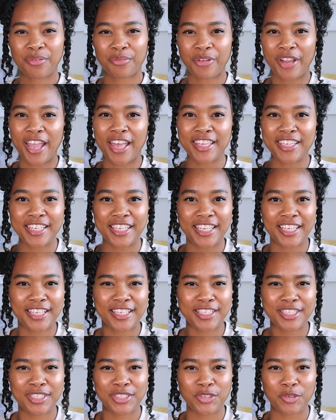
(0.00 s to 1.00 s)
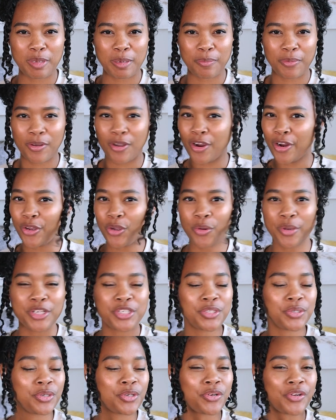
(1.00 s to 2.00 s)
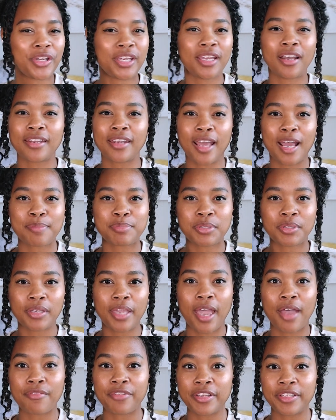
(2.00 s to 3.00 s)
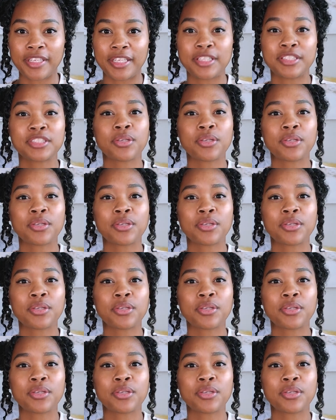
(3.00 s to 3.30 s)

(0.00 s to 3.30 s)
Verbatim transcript: Reality is, two people aren't going to agree on absolutely everything.